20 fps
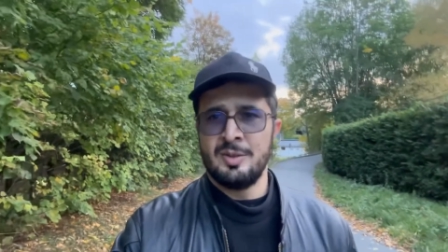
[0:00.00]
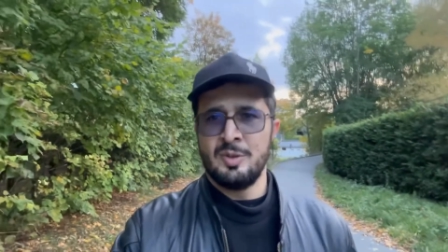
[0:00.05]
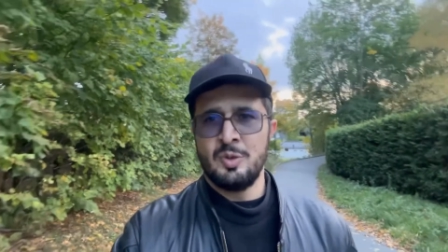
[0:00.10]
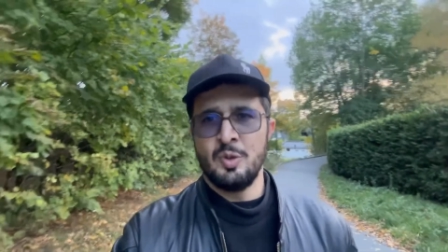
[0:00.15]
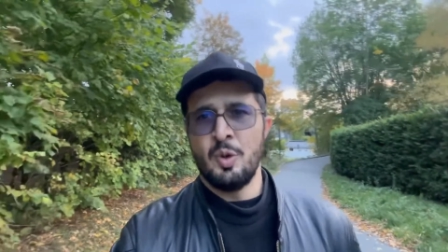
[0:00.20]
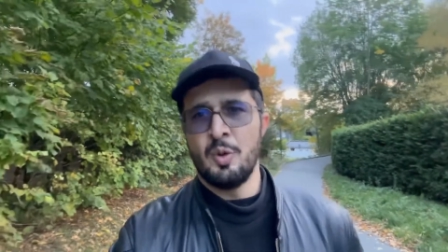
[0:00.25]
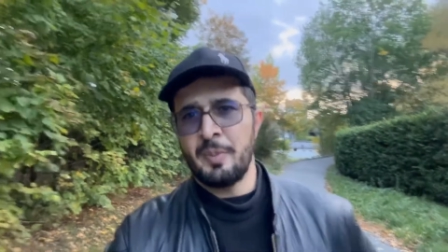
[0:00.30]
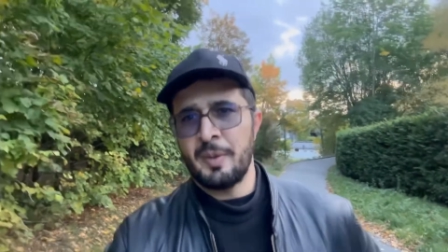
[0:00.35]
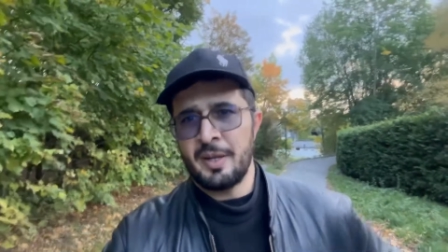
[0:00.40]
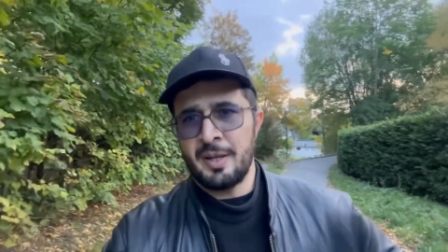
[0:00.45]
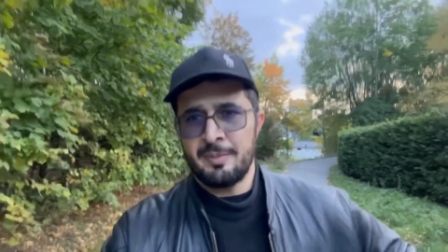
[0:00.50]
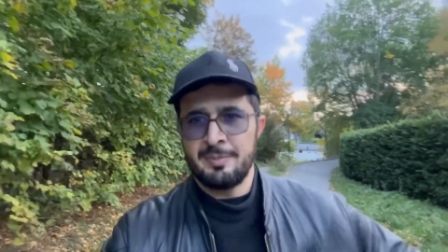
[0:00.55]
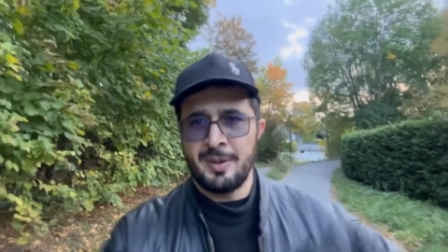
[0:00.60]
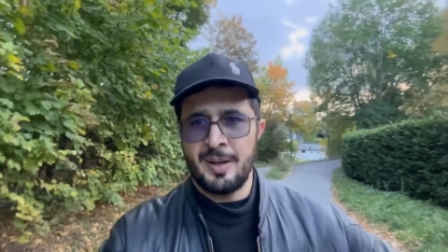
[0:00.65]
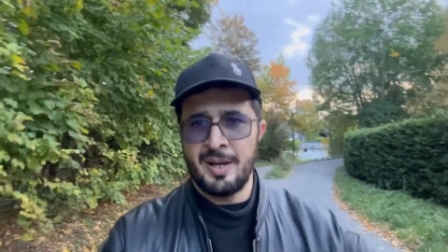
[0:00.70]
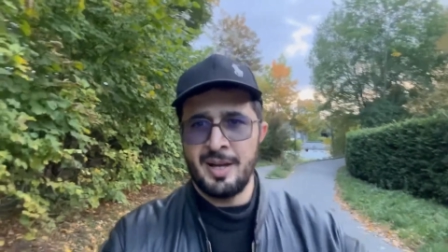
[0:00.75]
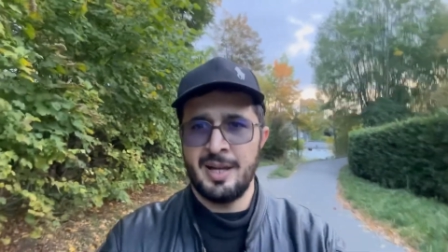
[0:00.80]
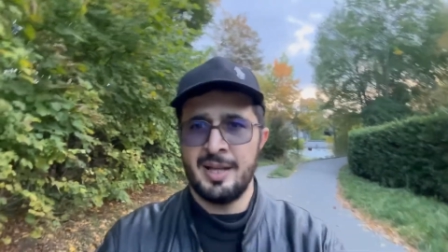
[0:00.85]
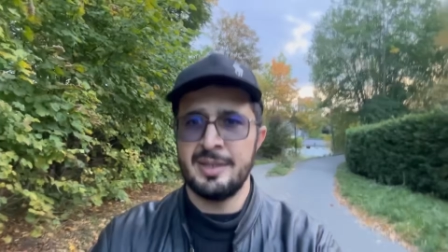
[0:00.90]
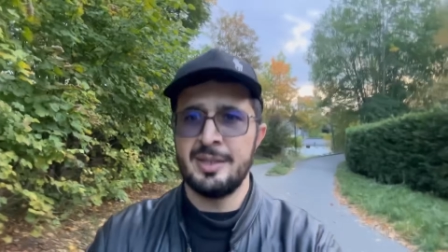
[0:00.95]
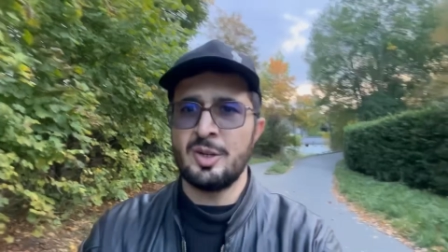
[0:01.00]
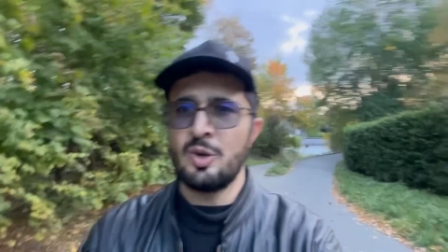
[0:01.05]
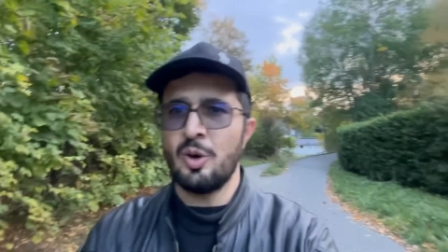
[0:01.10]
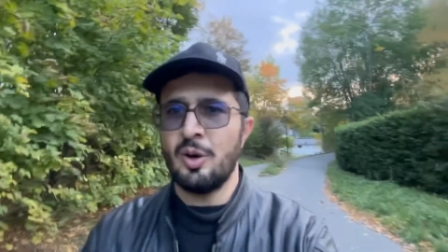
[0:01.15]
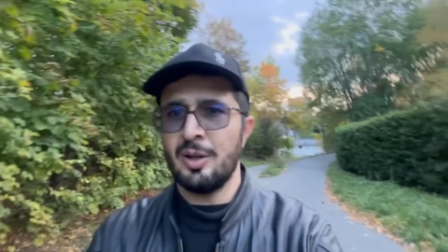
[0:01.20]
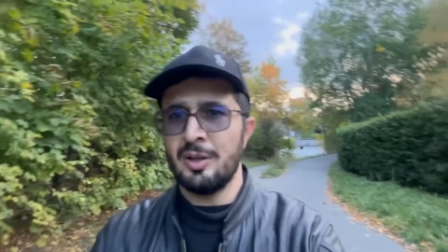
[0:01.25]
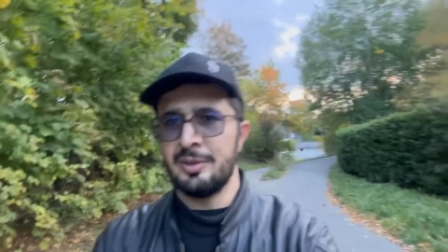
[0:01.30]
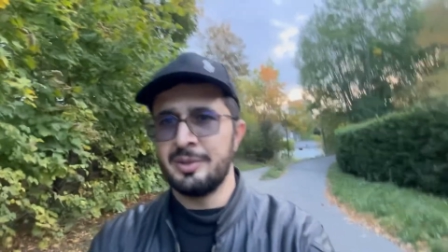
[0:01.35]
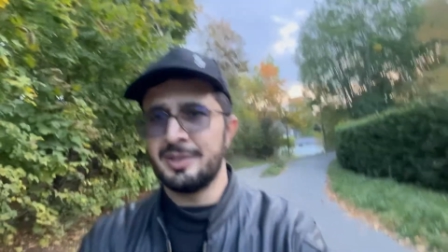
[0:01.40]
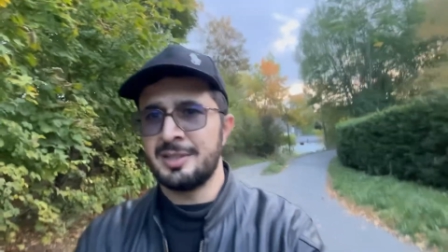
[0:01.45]
to open up the
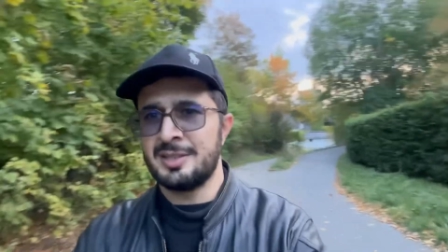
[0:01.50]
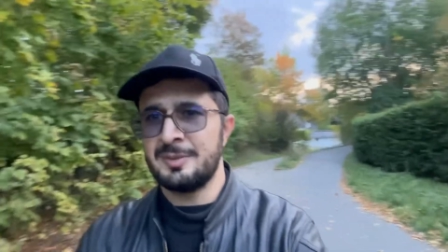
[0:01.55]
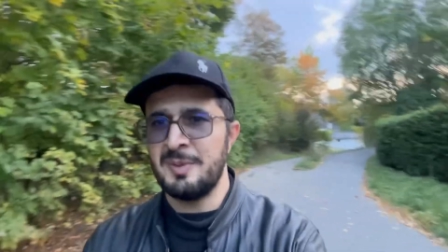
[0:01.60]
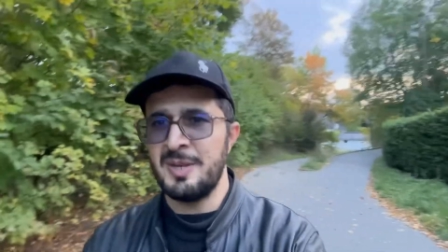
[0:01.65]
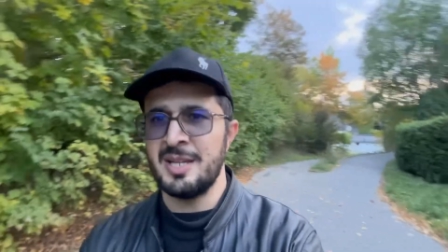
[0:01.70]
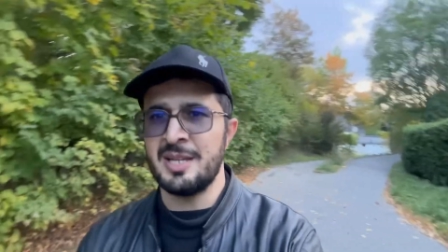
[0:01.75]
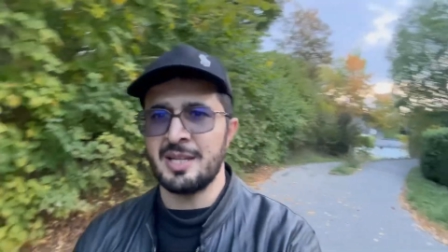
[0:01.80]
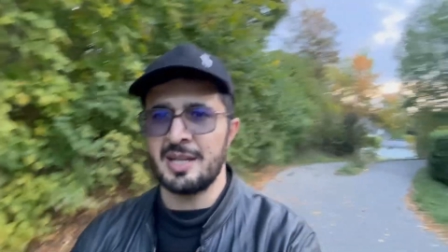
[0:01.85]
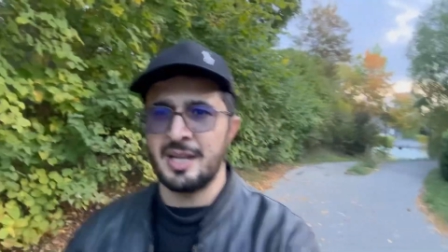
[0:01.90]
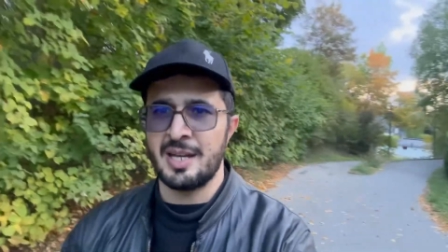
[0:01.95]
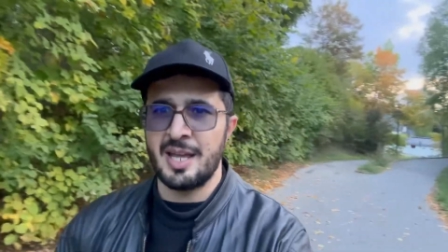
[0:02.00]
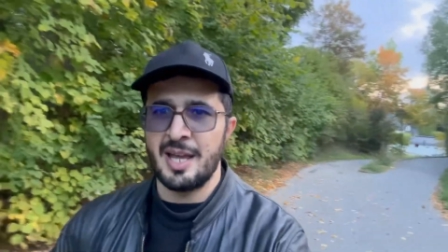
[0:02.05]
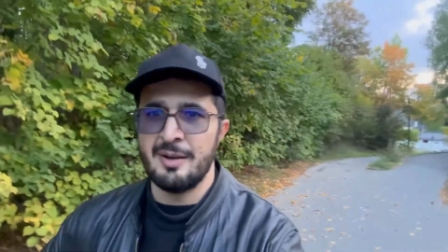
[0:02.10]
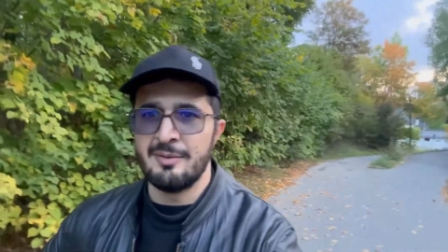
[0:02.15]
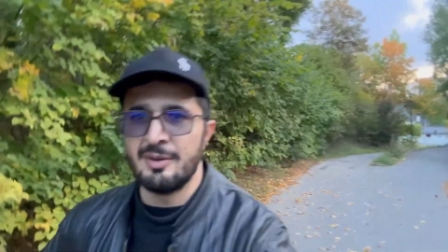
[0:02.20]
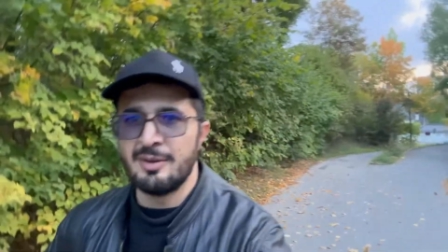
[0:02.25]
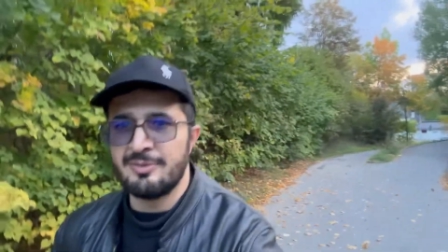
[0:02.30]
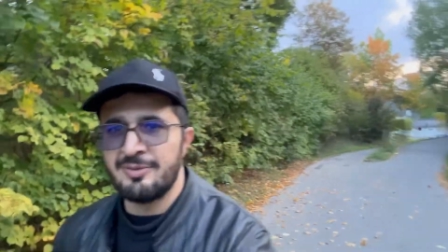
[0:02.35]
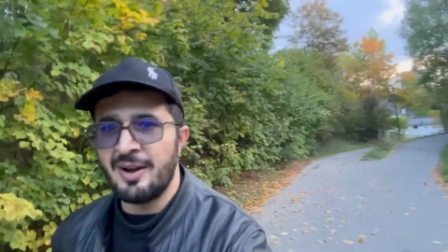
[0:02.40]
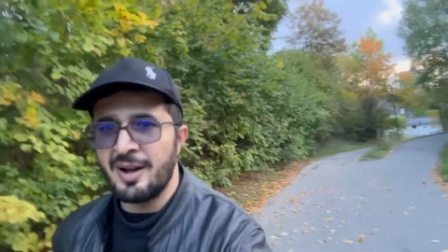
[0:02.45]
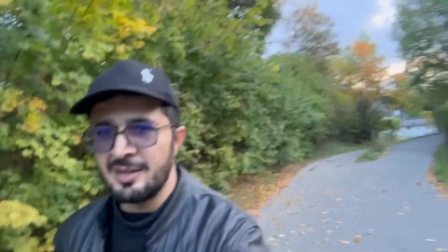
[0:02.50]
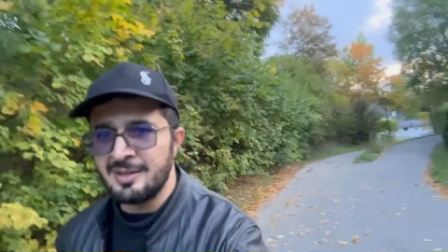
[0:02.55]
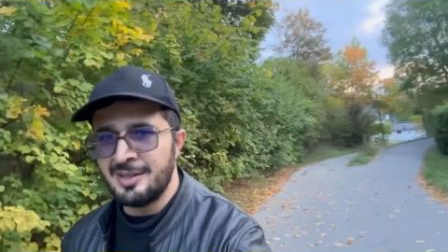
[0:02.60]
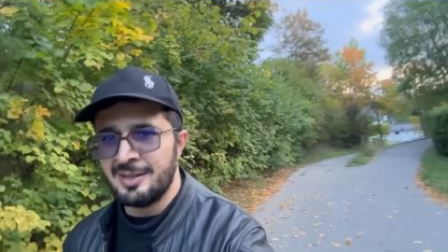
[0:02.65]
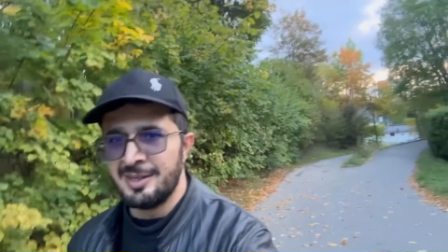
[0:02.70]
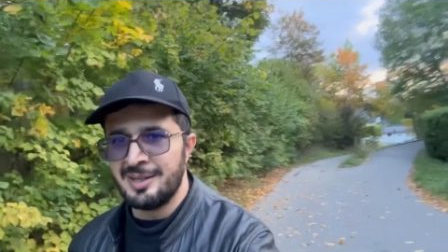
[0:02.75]
call on the speaker and have a fun